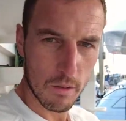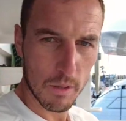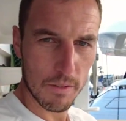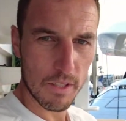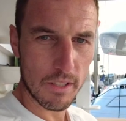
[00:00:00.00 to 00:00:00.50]

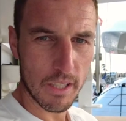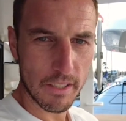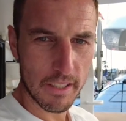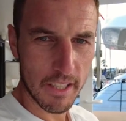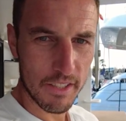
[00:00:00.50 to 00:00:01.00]
We have just
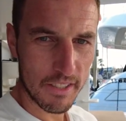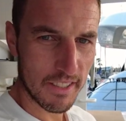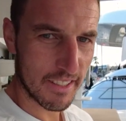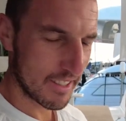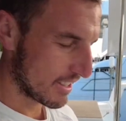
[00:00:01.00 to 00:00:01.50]
started the
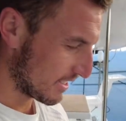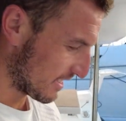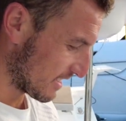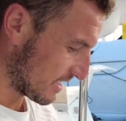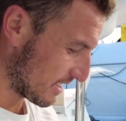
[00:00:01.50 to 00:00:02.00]
engine and you
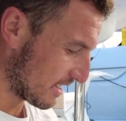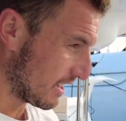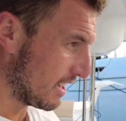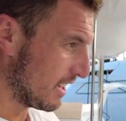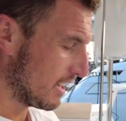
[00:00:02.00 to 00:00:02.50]
can see
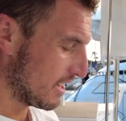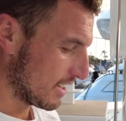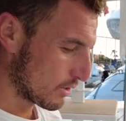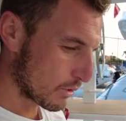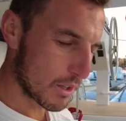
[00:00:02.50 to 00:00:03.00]

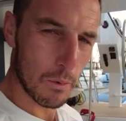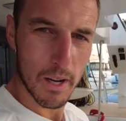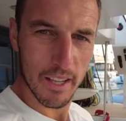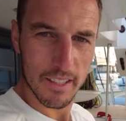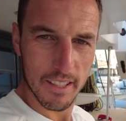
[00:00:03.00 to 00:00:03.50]
it's really
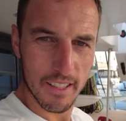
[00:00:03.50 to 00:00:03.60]
quiet.